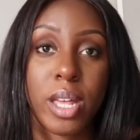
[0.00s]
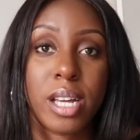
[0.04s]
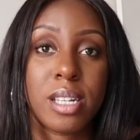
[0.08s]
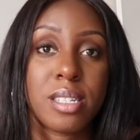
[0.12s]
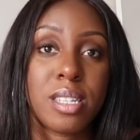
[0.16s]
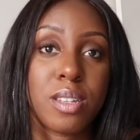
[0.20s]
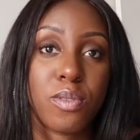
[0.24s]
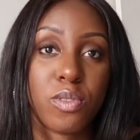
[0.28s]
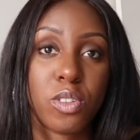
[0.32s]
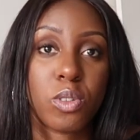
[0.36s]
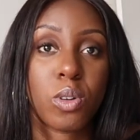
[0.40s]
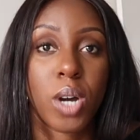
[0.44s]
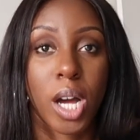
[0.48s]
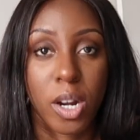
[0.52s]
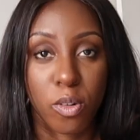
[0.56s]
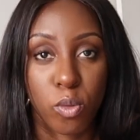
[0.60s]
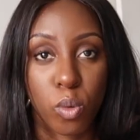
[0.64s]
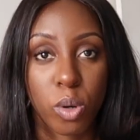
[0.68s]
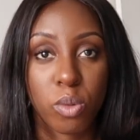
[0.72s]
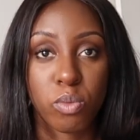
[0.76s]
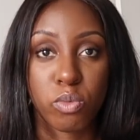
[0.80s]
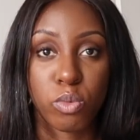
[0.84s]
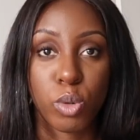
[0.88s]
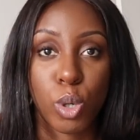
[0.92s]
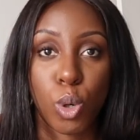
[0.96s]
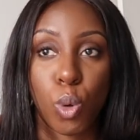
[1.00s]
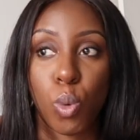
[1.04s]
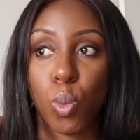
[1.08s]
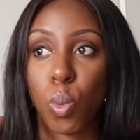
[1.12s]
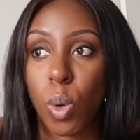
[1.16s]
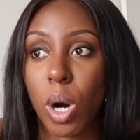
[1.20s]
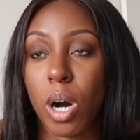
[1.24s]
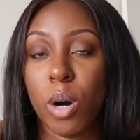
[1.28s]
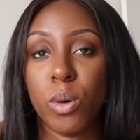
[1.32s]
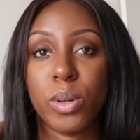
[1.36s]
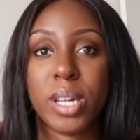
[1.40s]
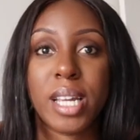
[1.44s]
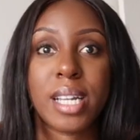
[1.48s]
that's if you kind of want real
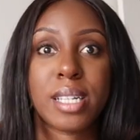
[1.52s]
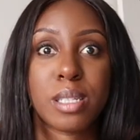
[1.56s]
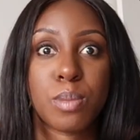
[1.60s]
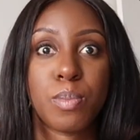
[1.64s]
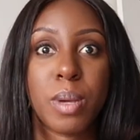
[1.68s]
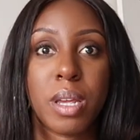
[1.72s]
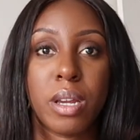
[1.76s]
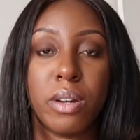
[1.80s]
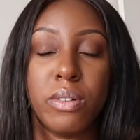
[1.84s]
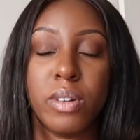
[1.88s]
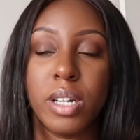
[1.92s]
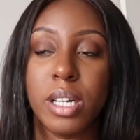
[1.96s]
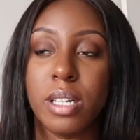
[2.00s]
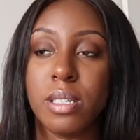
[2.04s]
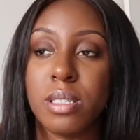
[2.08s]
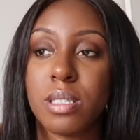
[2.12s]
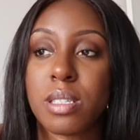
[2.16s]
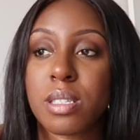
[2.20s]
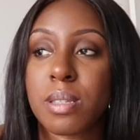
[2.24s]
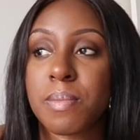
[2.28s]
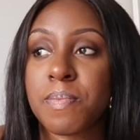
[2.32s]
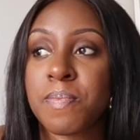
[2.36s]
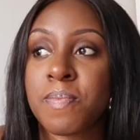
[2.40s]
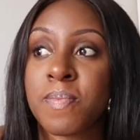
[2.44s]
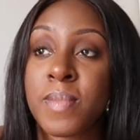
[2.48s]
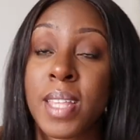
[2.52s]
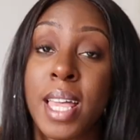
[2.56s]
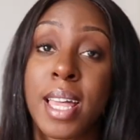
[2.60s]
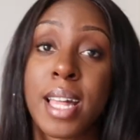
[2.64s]
world experience.